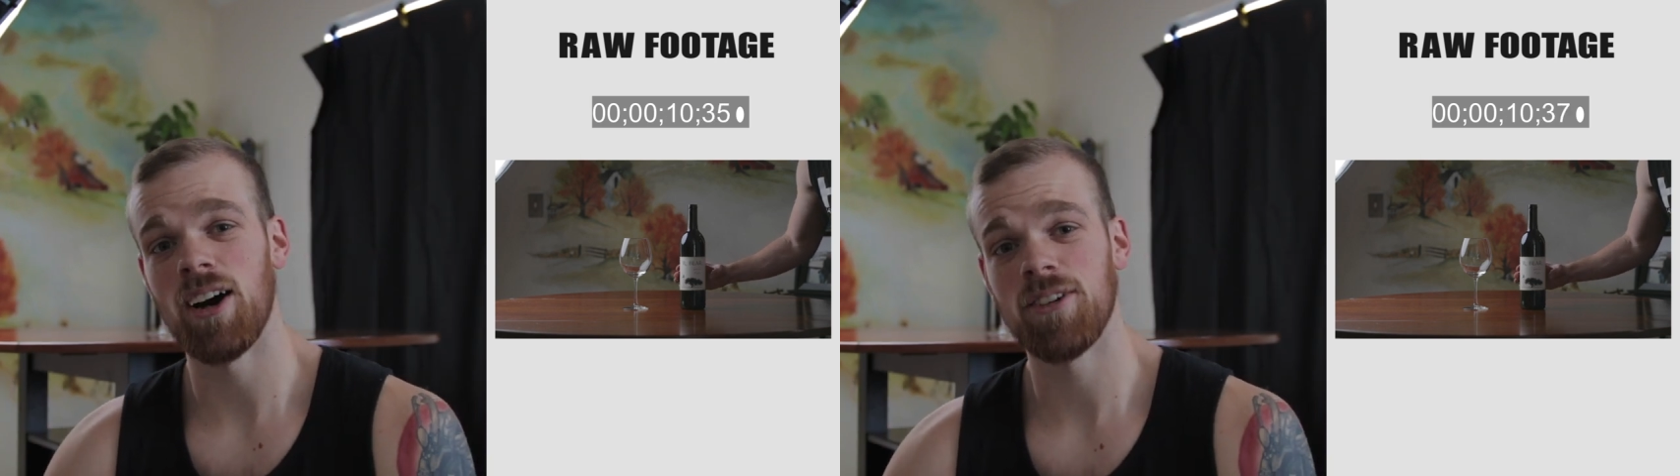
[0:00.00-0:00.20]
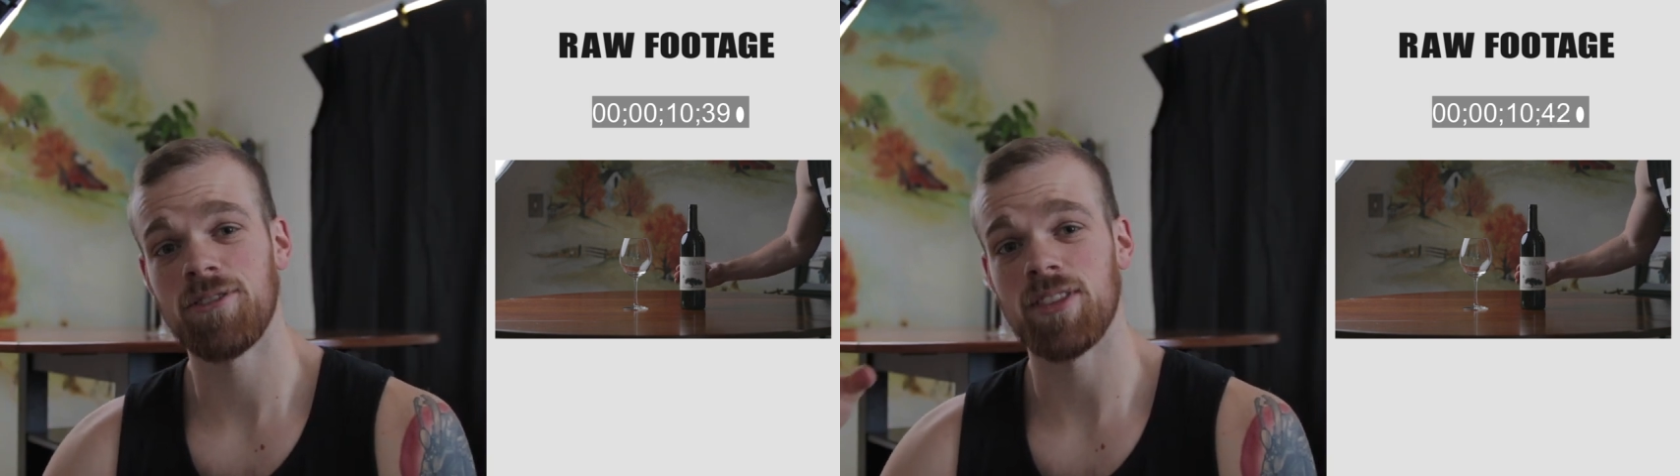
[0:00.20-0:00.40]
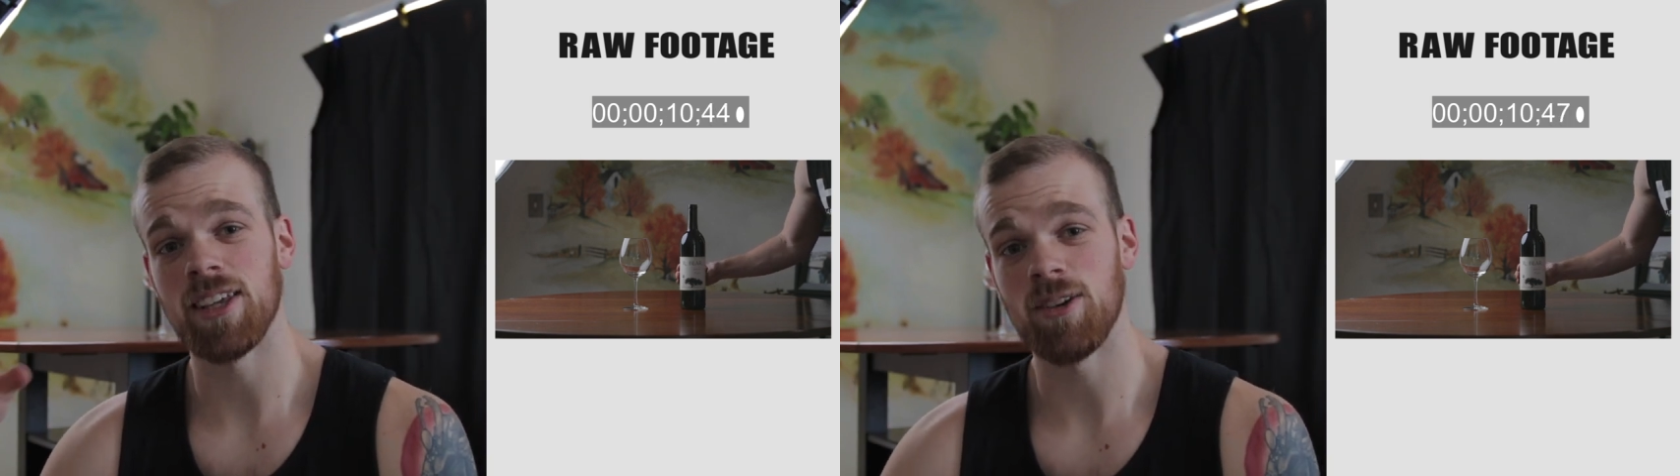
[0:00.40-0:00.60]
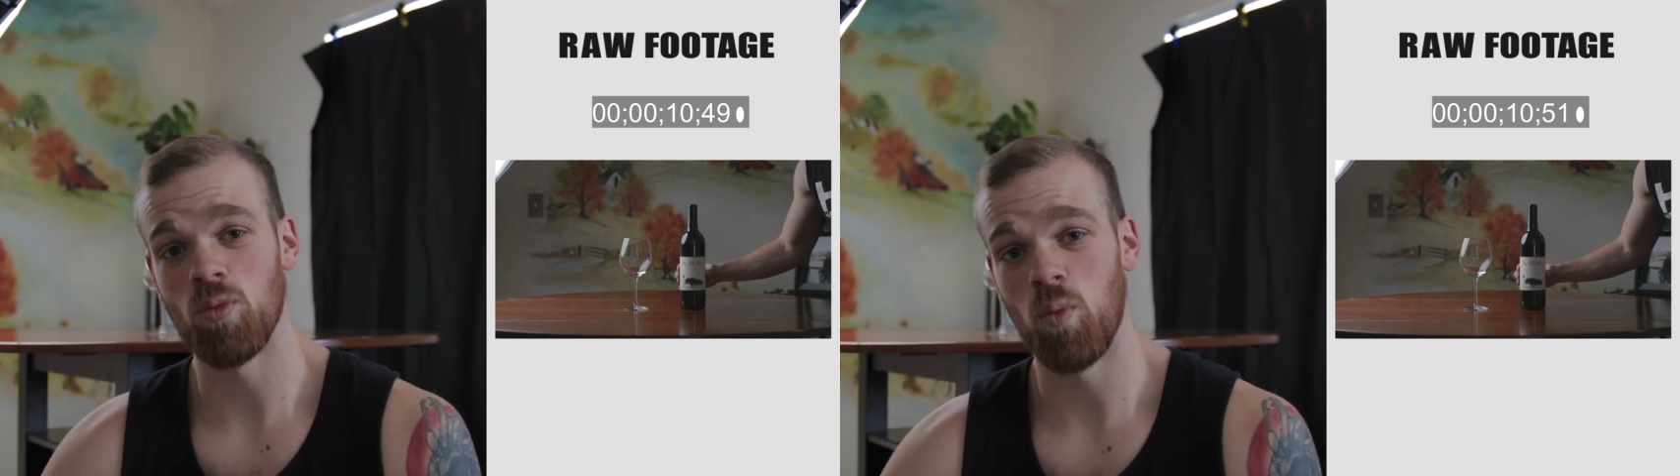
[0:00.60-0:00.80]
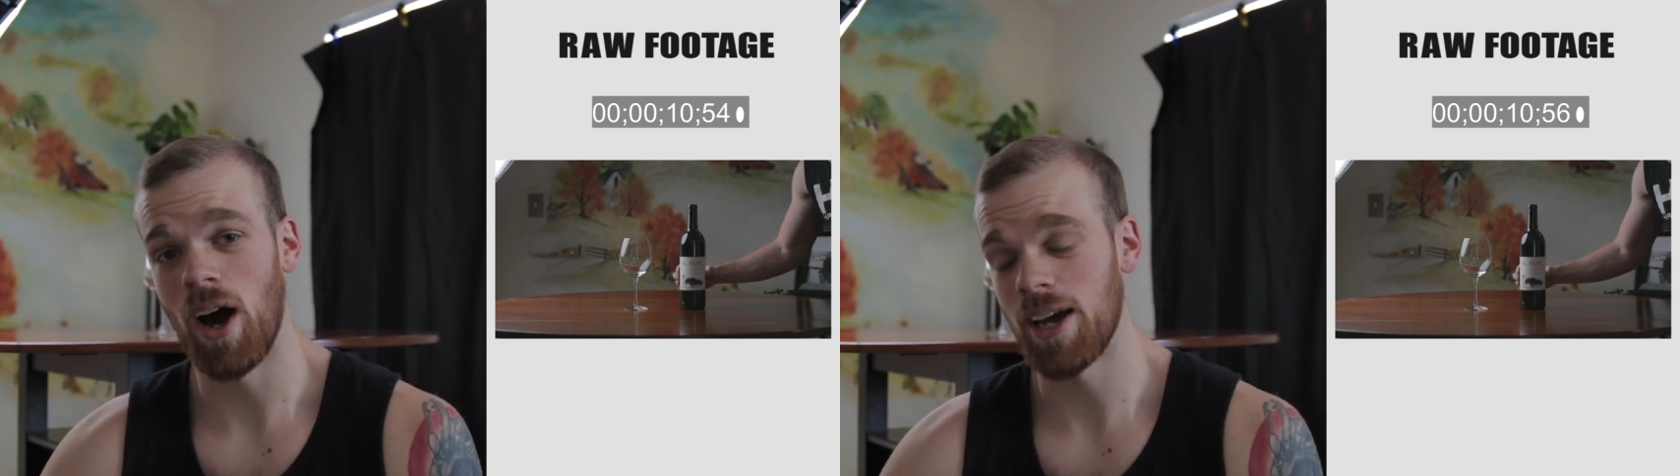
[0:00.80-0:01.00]
of the
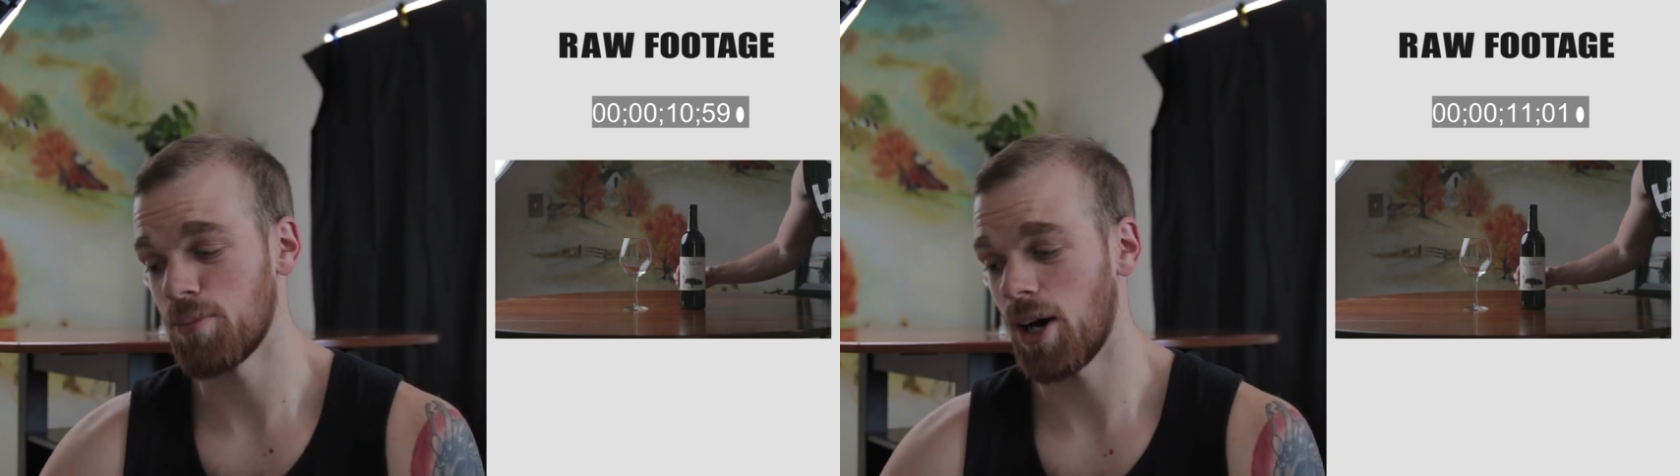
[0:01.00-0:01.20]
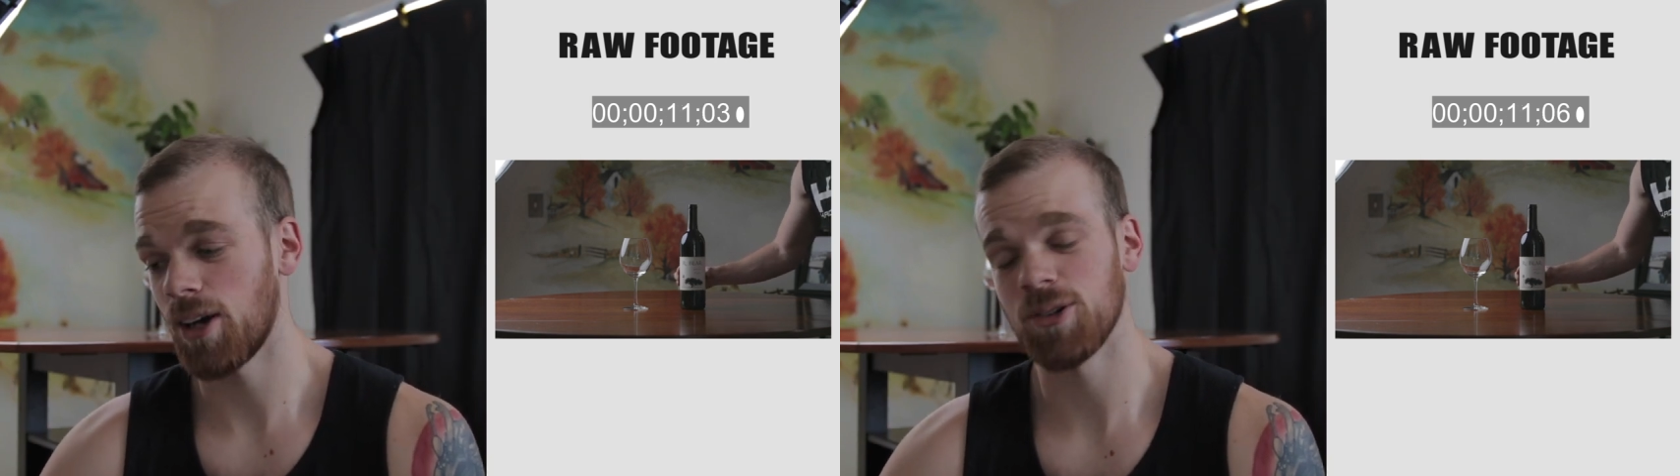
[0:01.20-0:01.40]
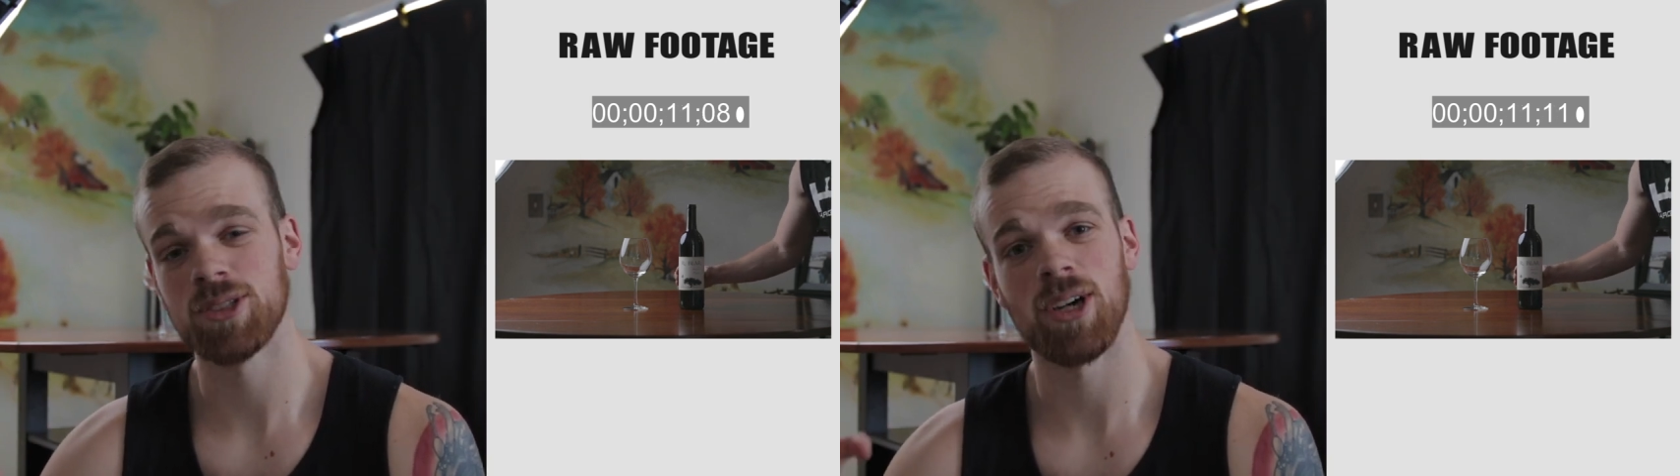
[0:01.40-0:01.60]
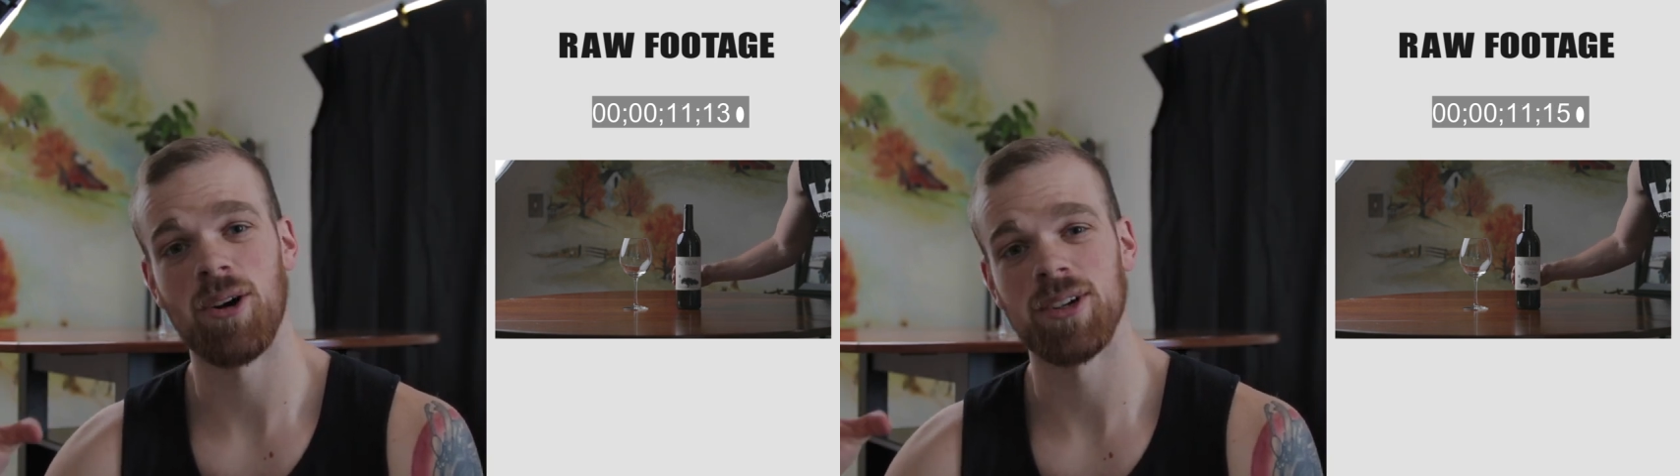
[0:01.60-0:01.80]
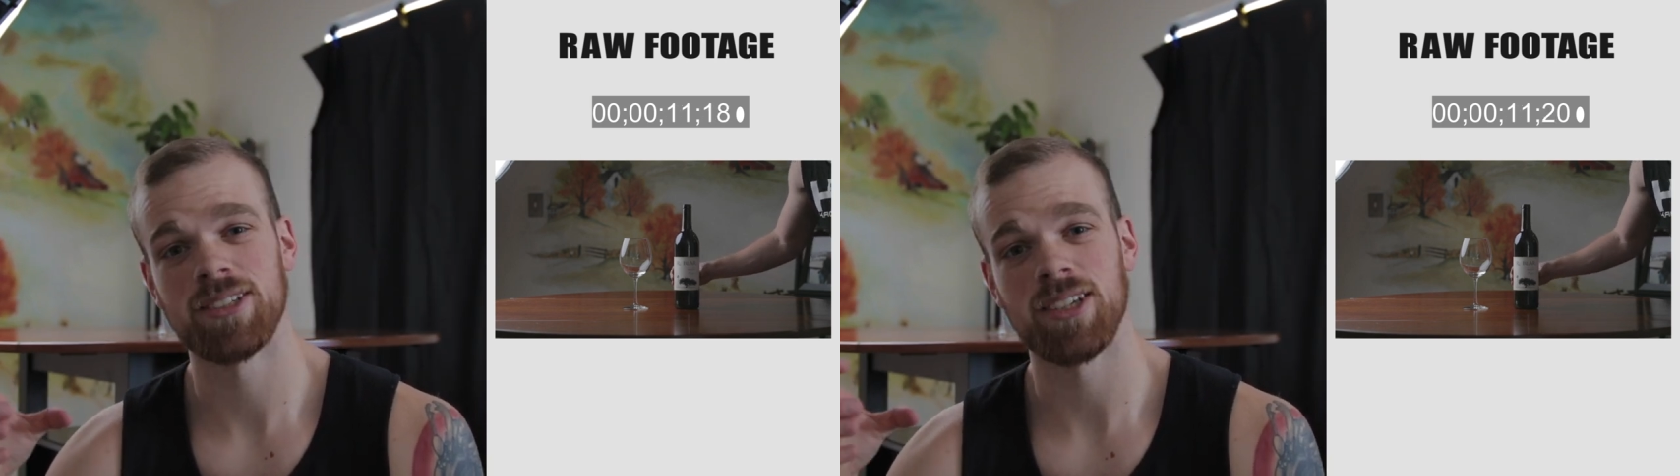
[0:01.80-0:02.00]
wine bottle
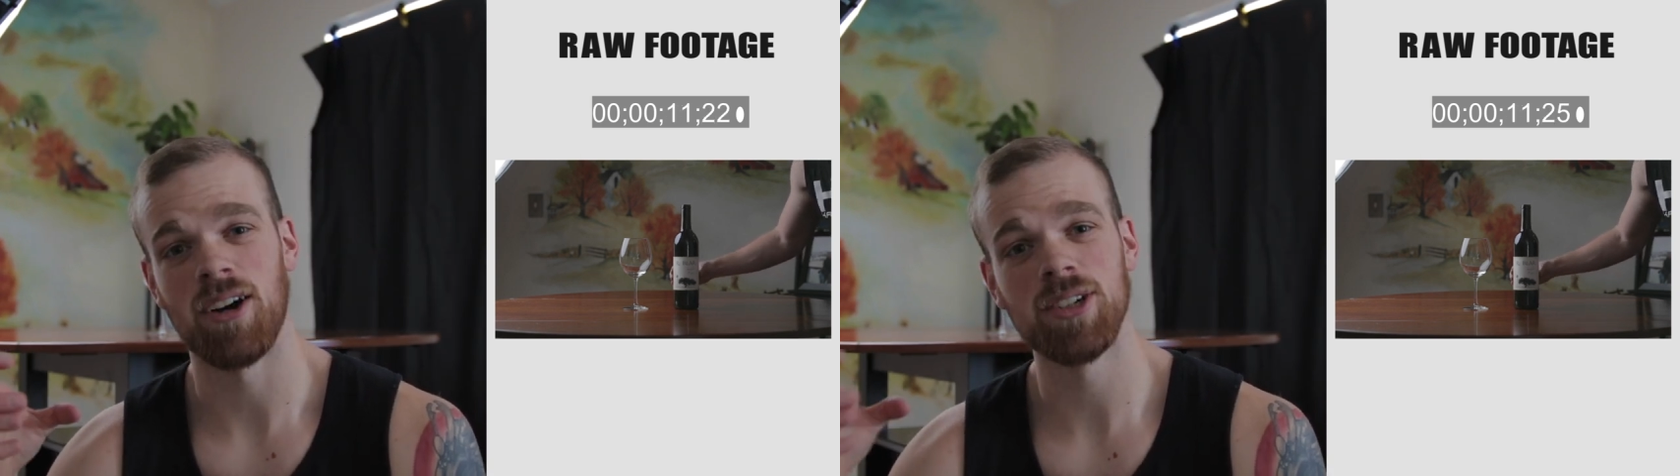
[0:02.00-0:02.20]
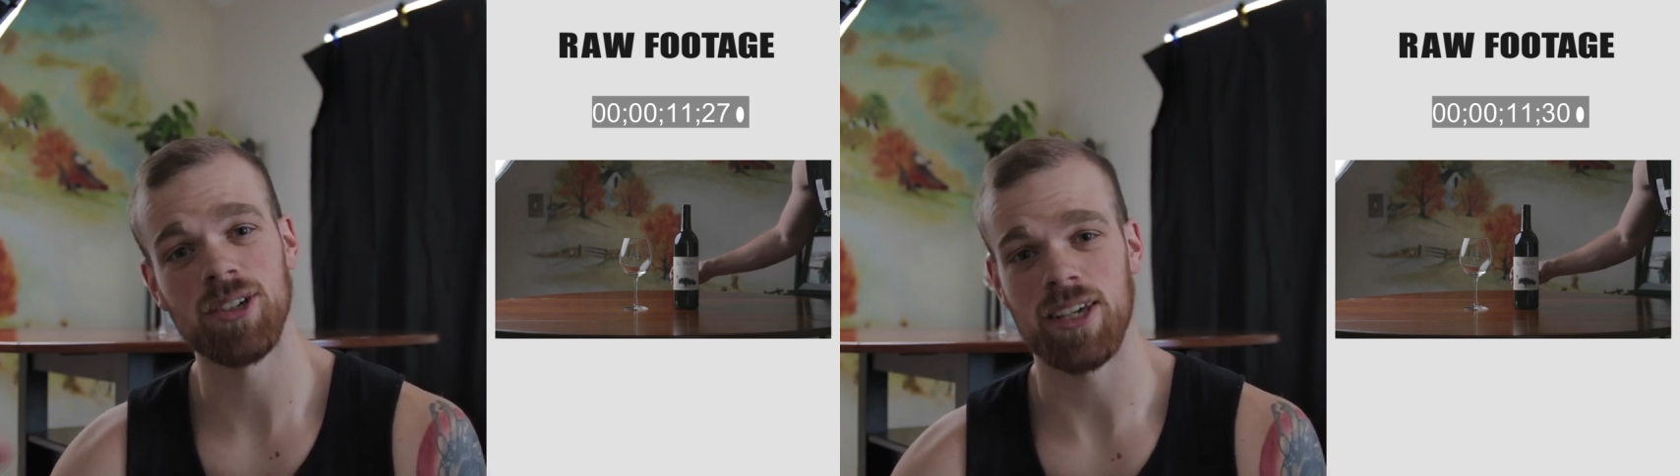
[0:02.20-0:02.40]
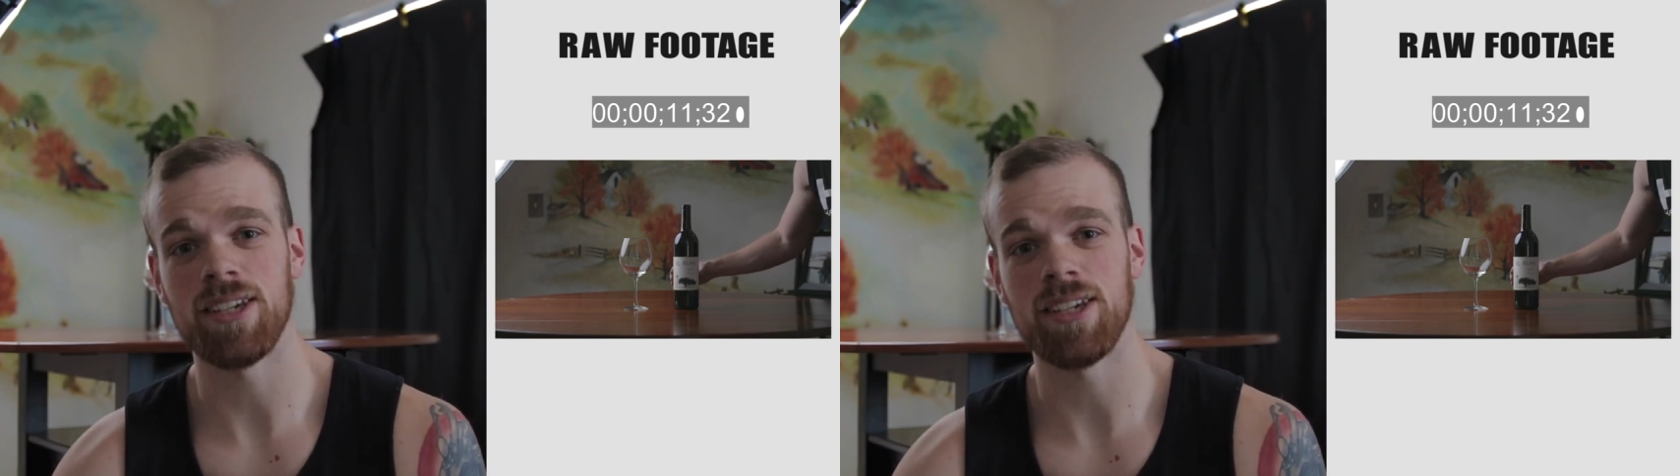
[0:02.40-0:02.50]
so it's a little